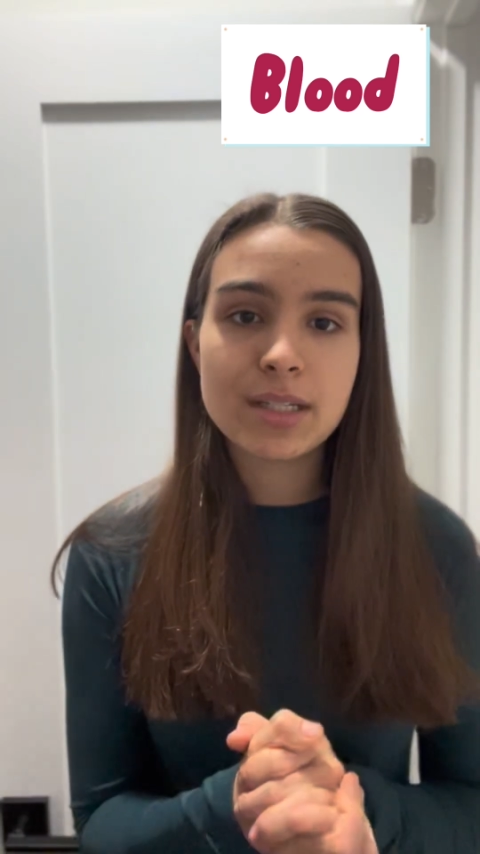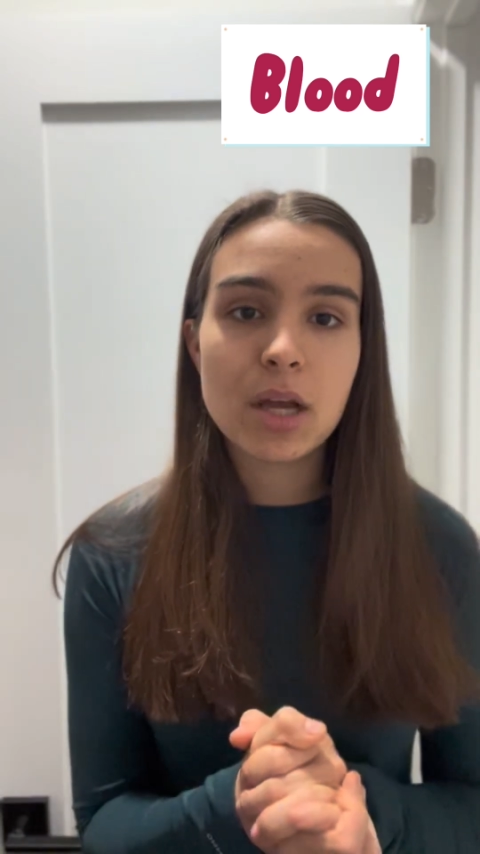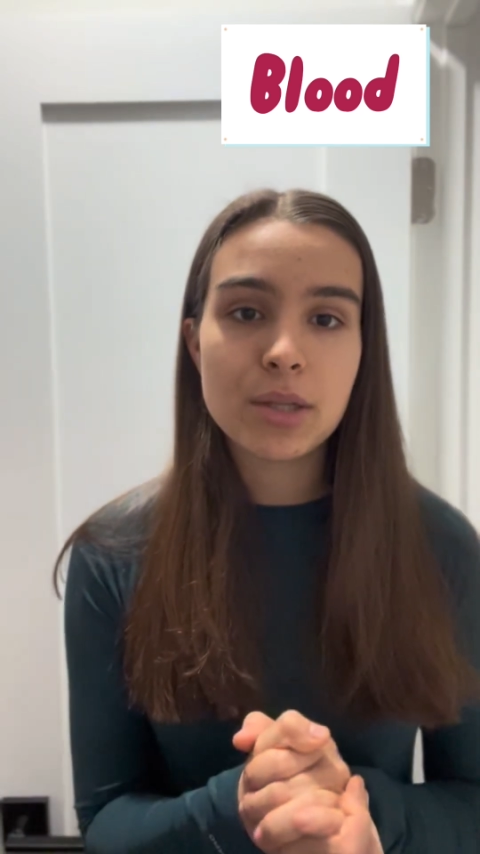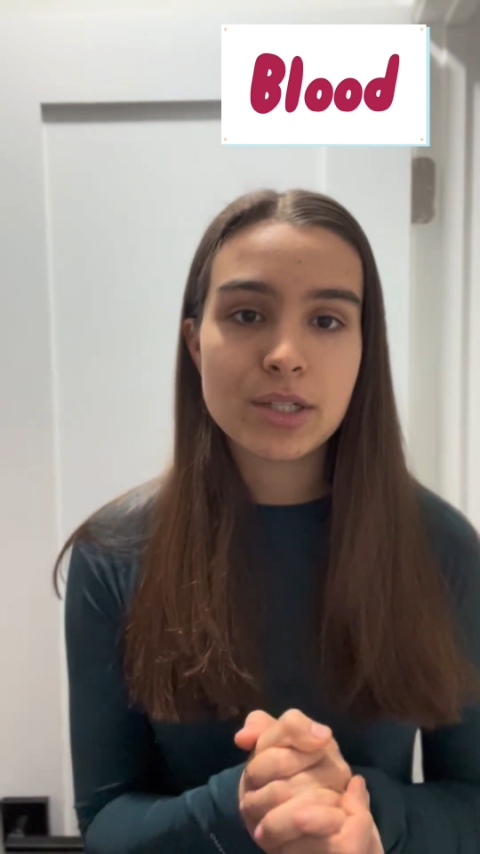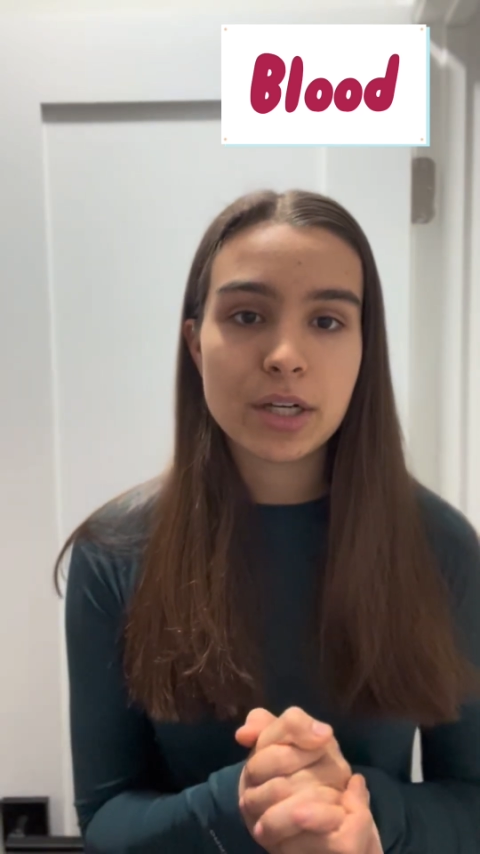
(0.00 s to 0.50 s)
on
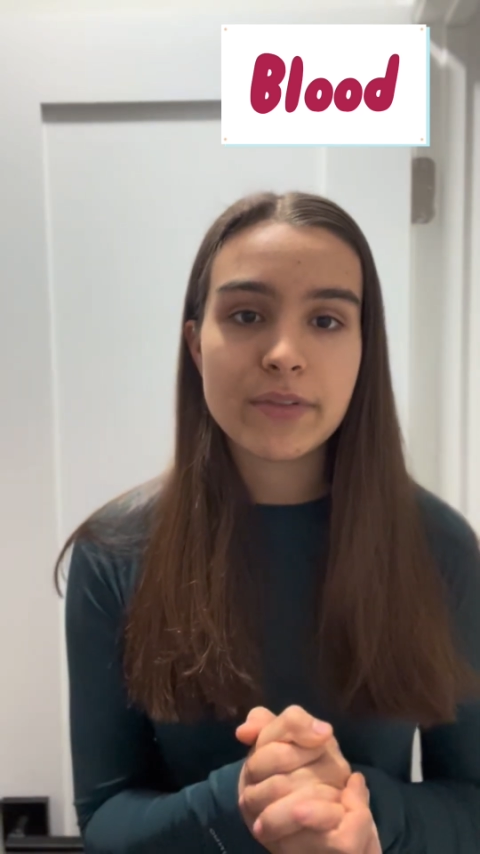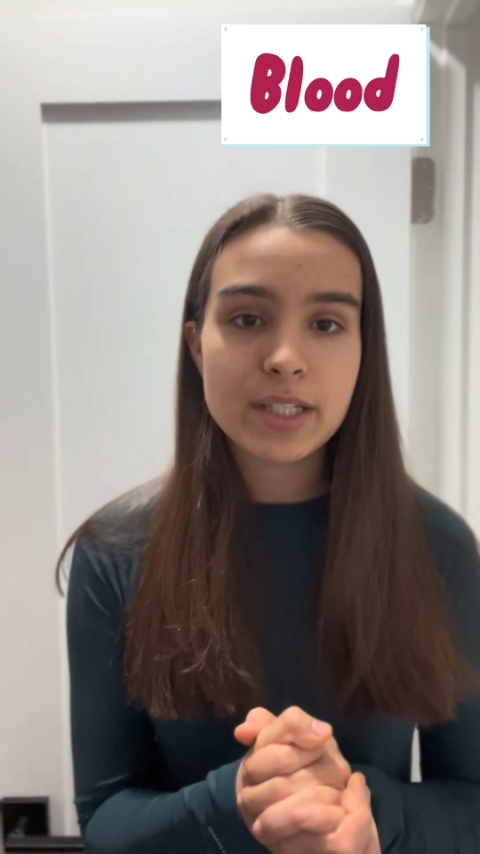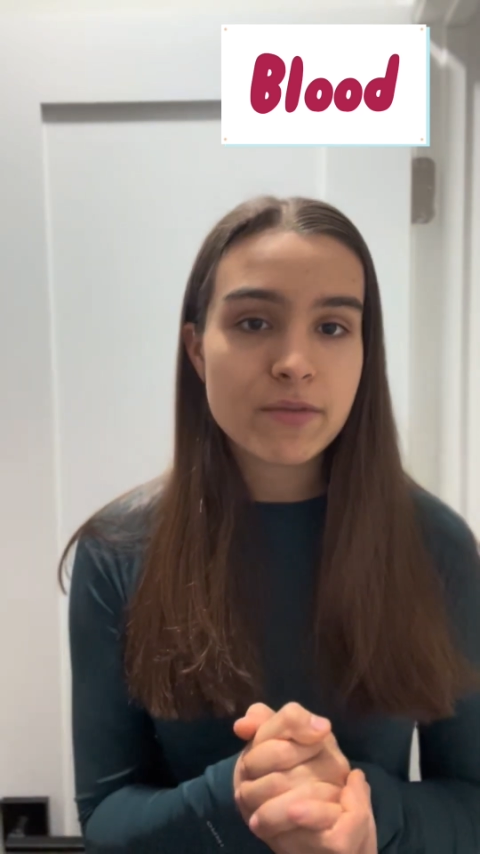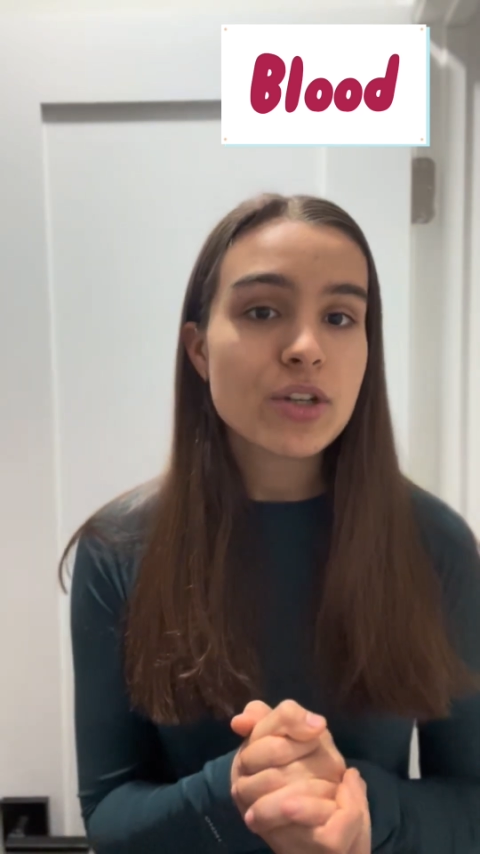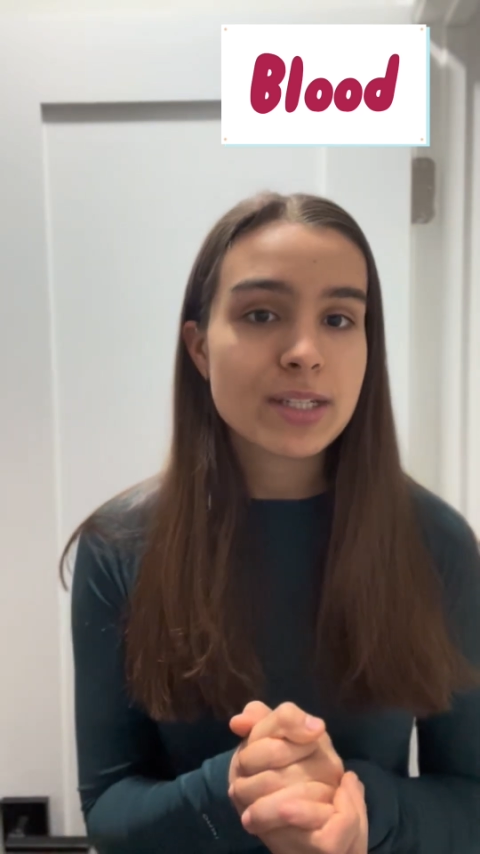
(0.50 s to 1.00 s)
the surface
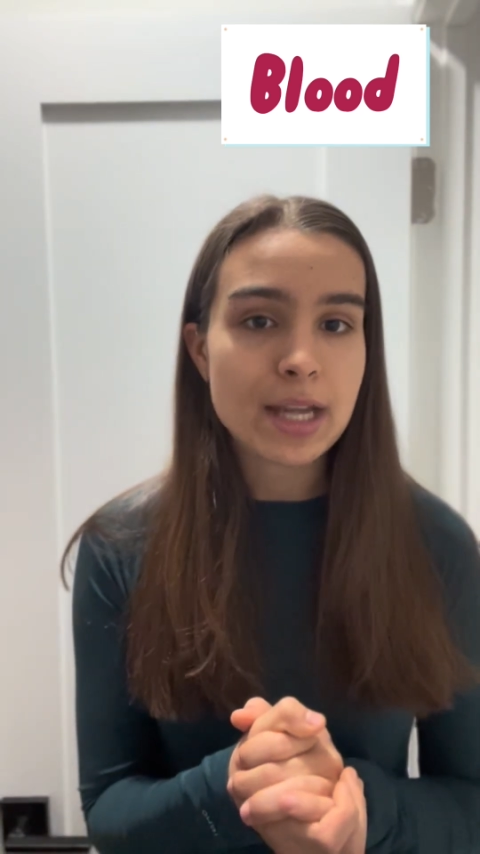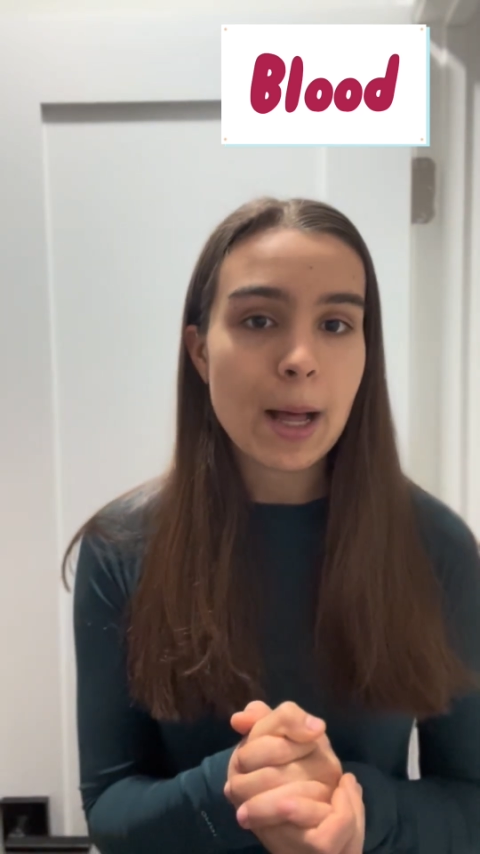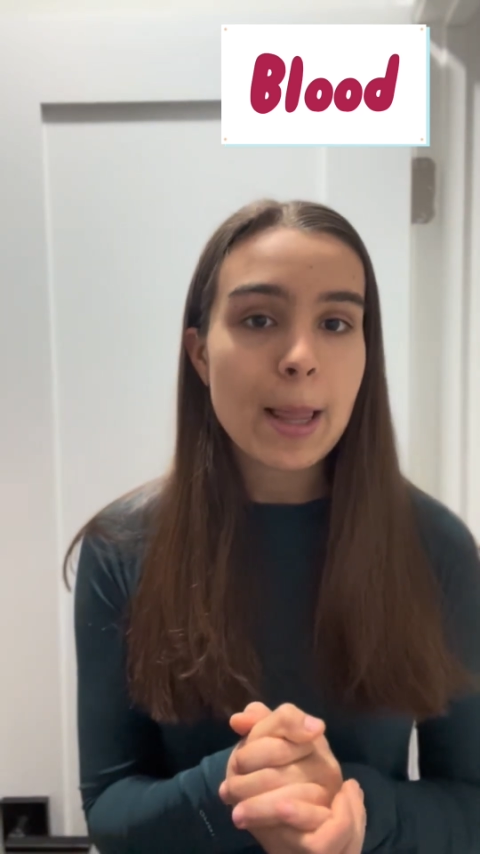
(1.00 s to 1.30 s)
of your cell,